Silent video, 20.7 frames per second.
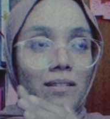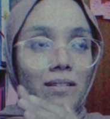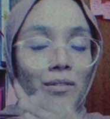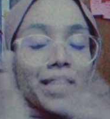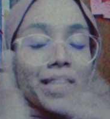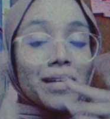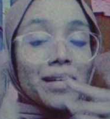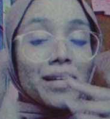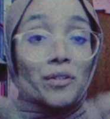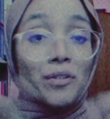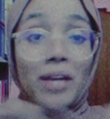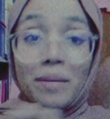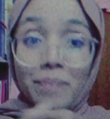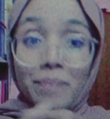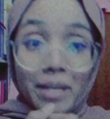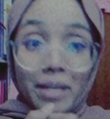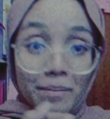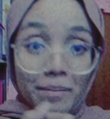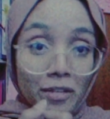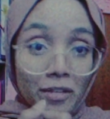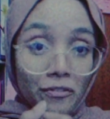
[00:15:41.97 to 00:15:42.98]
you can do
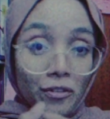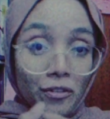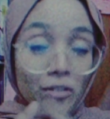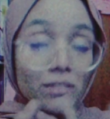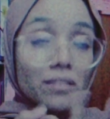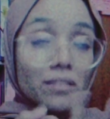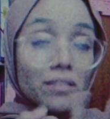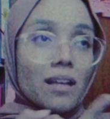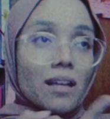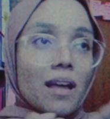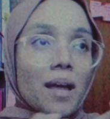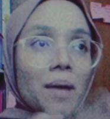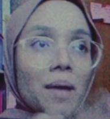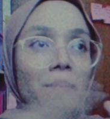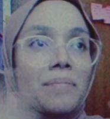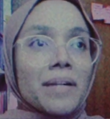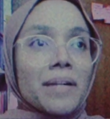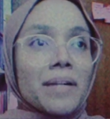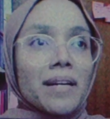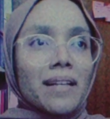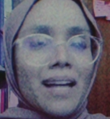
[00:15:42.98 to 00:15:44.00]
Airbnb, of course,
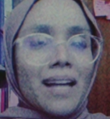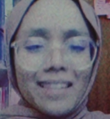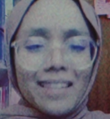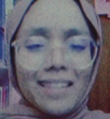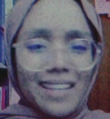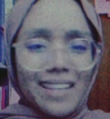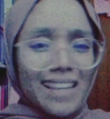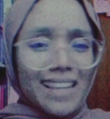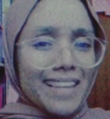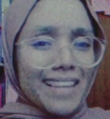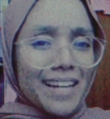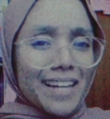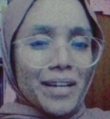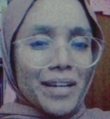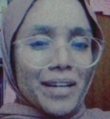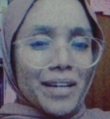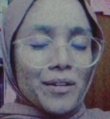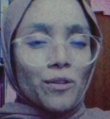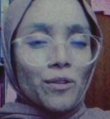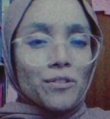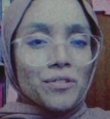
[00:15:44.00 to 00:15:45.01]
but other than that, you
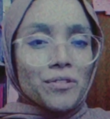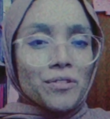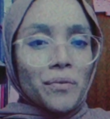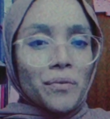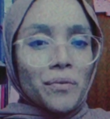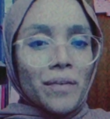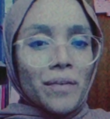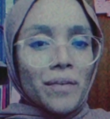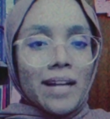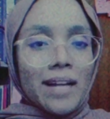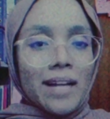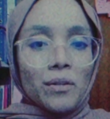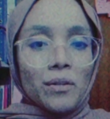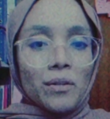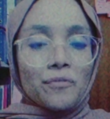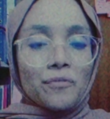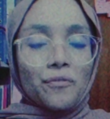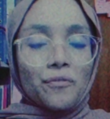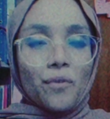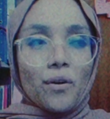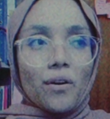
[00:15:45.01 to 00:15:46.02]
can also rent it out
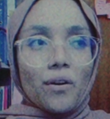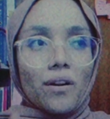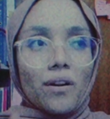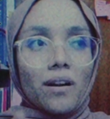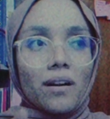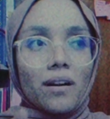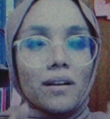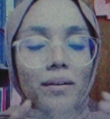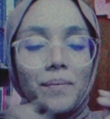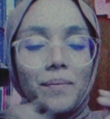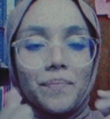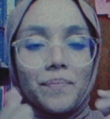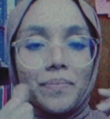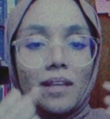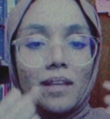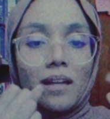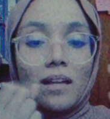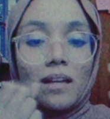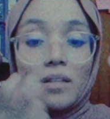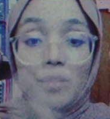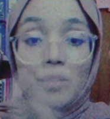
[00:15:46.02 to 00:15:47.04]
for
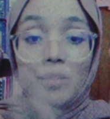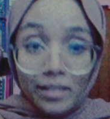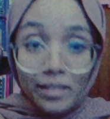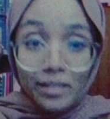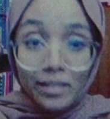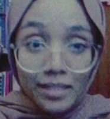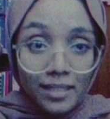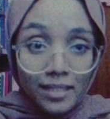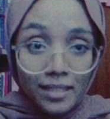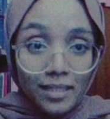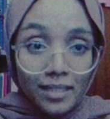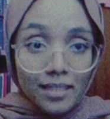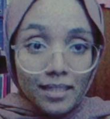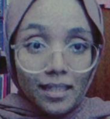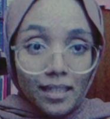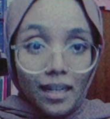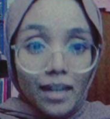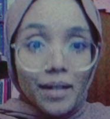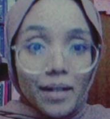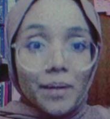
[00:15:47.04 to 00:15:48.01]
doctors,